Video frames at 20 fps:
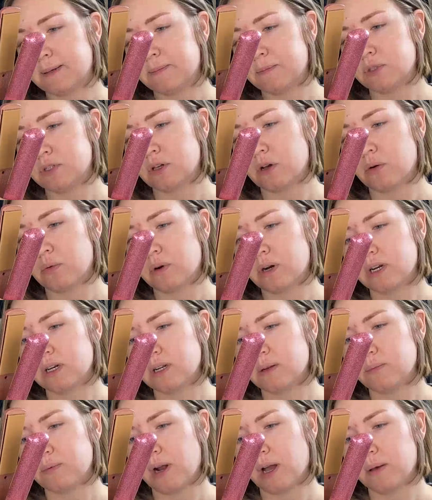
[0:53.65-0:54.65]
So we're
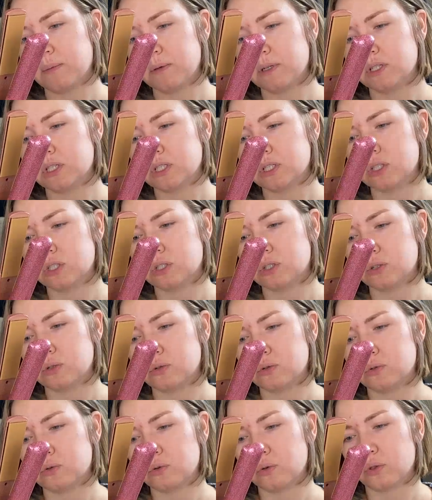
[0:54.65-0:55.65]
gonna probably just
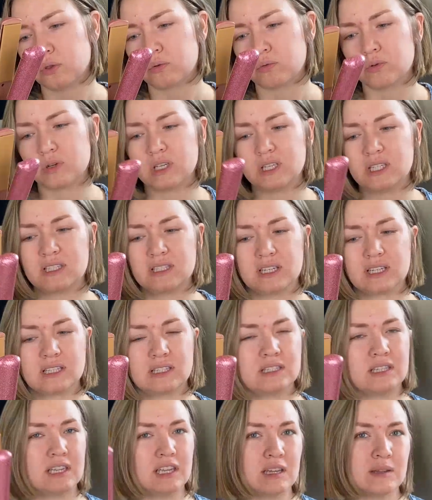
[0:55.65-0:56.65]
do
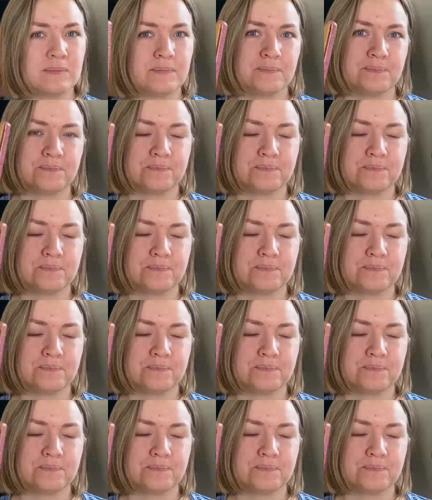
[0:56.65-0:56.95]
360.